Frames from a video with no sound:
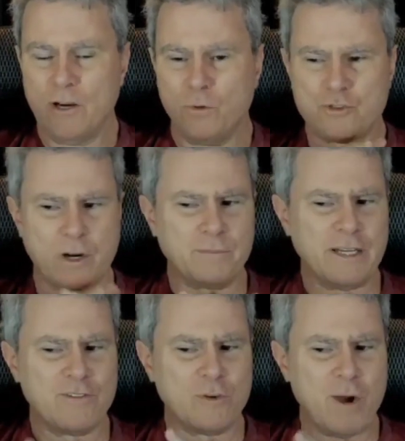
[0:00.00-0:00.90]
Will Trump
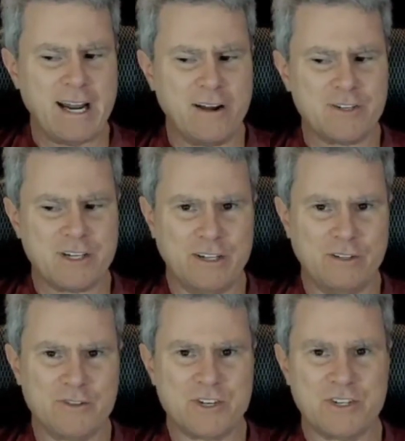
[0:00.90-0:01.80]
leave the White House if he
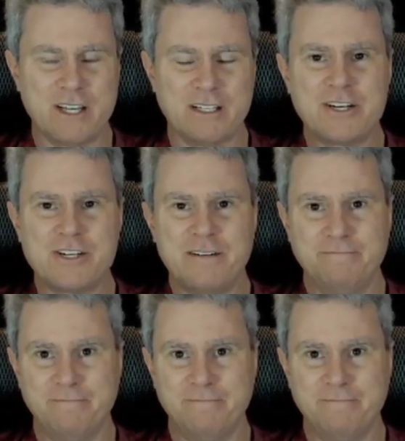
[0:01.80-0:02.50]
loses the election?